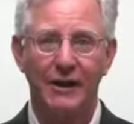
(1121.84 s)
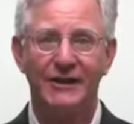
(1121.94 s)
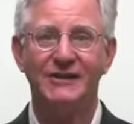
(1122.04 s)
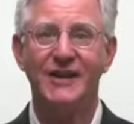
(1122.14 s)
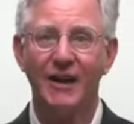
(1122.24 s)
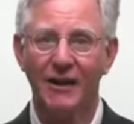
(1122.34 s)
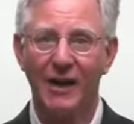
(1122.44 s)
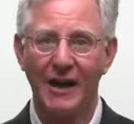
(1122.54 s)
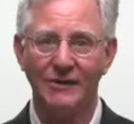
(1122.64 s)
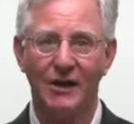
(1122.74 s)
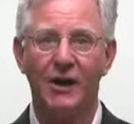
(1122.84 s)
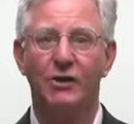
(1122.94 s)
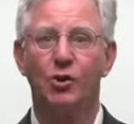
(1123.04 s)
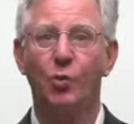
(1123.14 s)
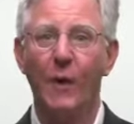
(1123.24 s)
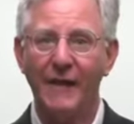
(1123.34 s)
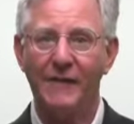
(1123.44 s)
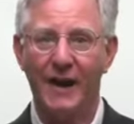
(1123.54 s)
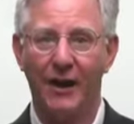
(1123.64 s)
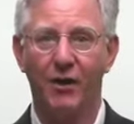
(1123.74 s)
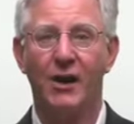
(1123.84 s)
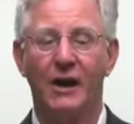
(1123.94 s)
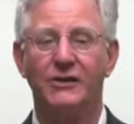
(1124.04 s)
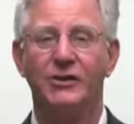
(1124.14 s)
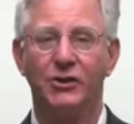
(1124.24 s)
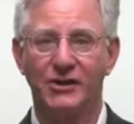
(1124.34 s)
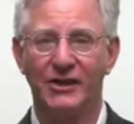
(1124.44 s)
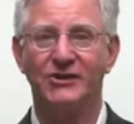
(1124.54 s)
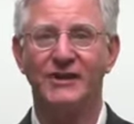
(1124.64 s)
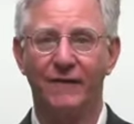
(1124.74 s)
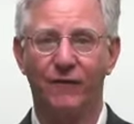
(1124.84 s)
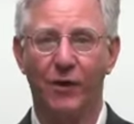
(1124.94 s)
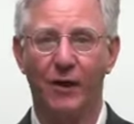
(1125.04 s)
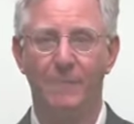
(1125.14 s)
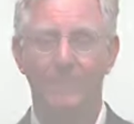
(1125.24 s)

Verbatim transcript: to tell Eliza to wait there until she is sent for.